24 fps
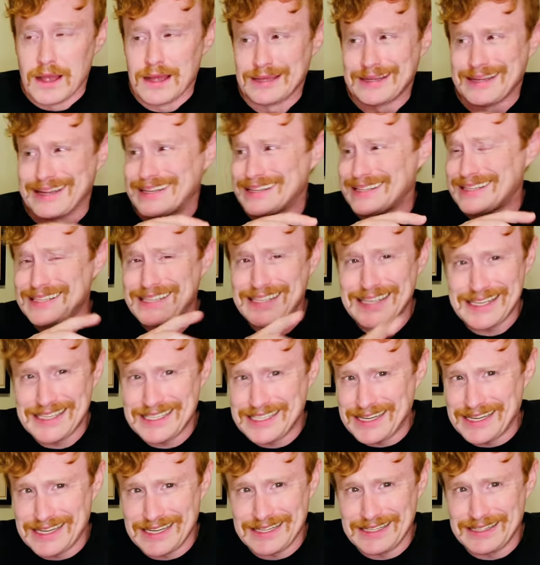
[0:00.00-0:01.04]

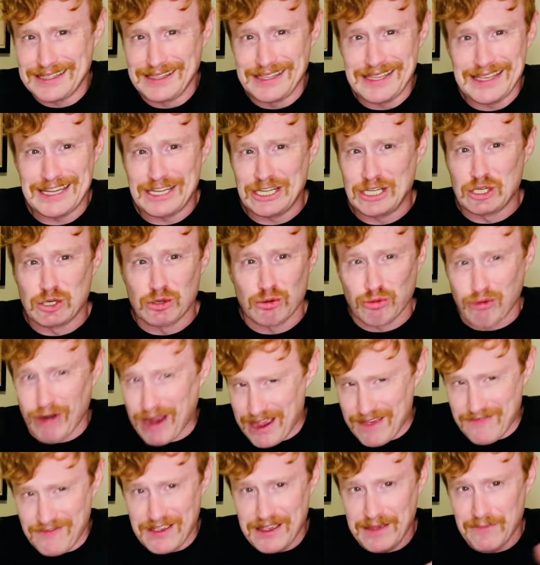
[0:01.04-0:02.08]
consistently
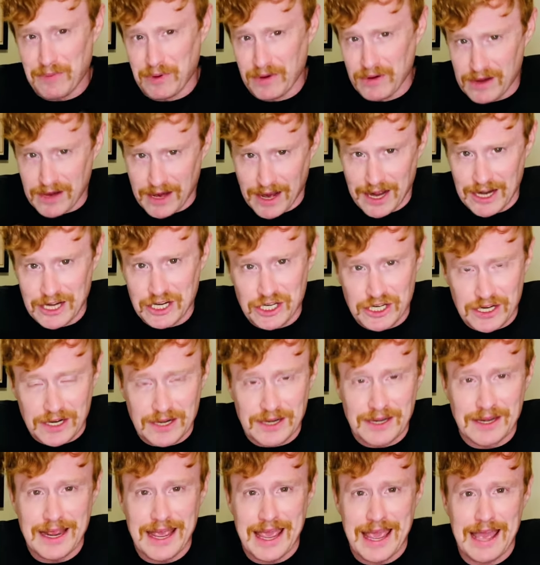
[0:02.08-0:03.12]
driving
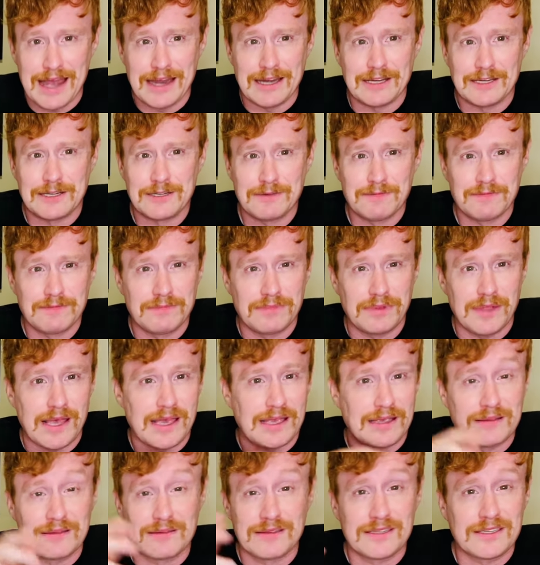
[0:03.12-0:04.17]
percussion, and, like
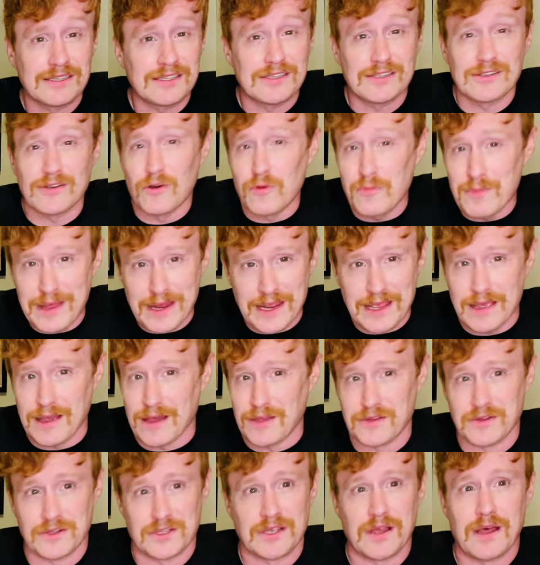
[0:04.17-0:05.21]
so many
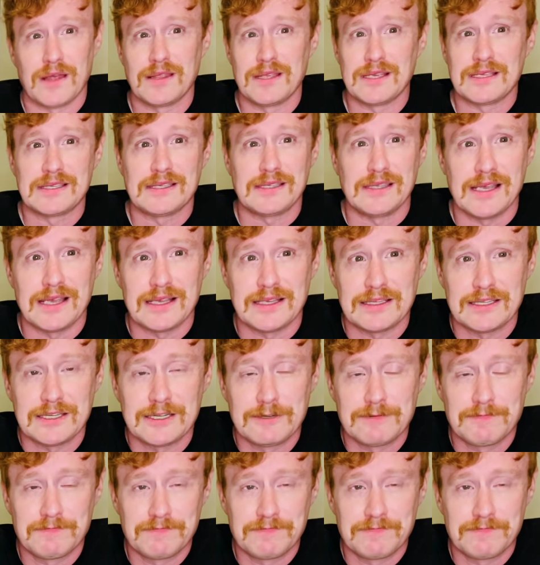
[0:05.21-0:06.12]
others on this list,